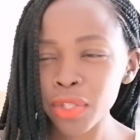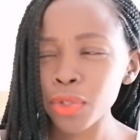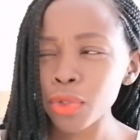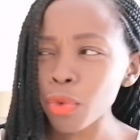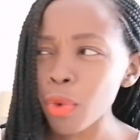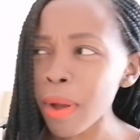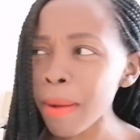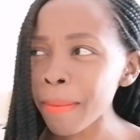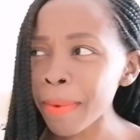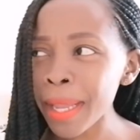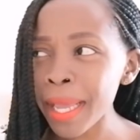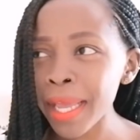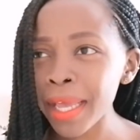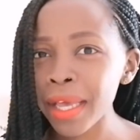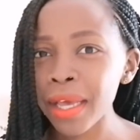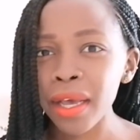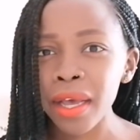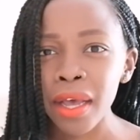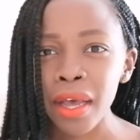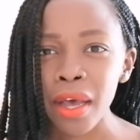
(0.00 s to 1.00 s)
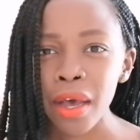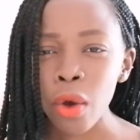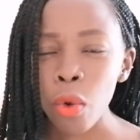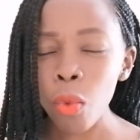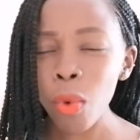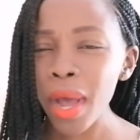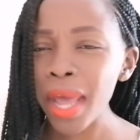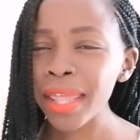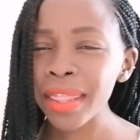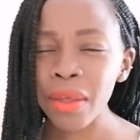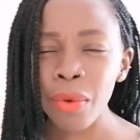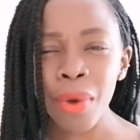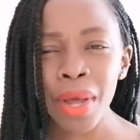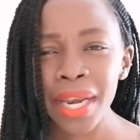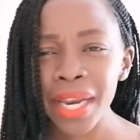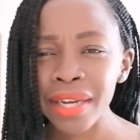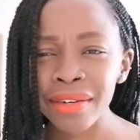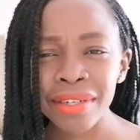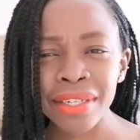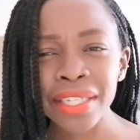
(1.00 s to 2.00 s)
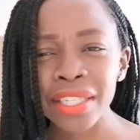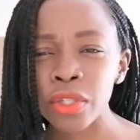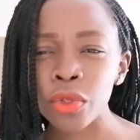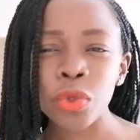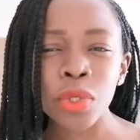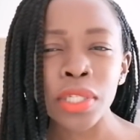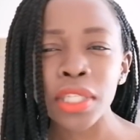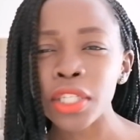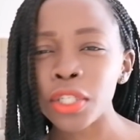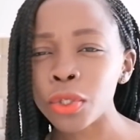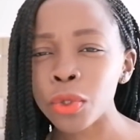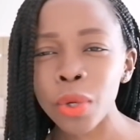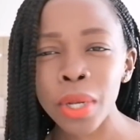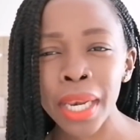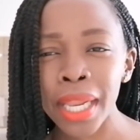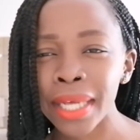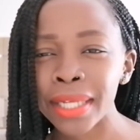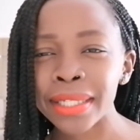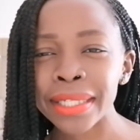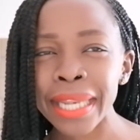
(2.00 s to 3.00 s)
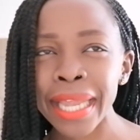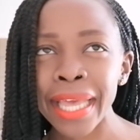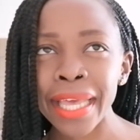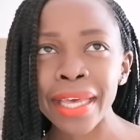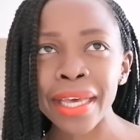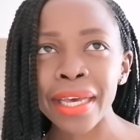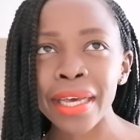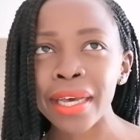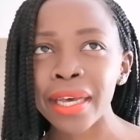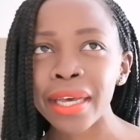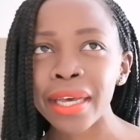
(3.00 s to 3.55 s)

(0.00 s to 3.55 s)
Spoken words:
So I'm like, why the $120?